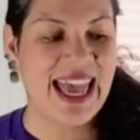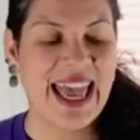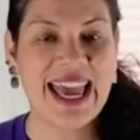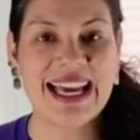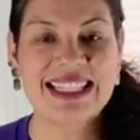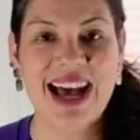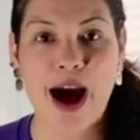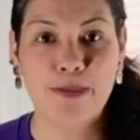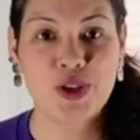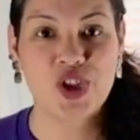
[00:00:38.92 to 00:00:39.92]
and
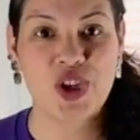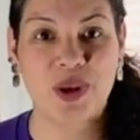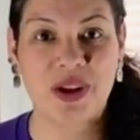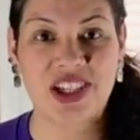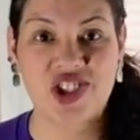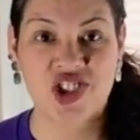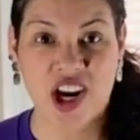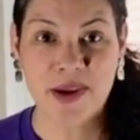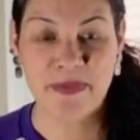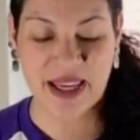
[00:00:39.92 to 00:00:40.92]
optional, a
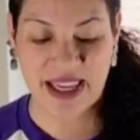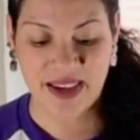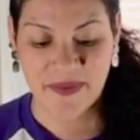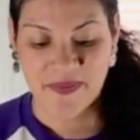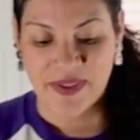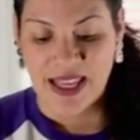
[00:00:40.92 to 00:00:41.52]
Sharpie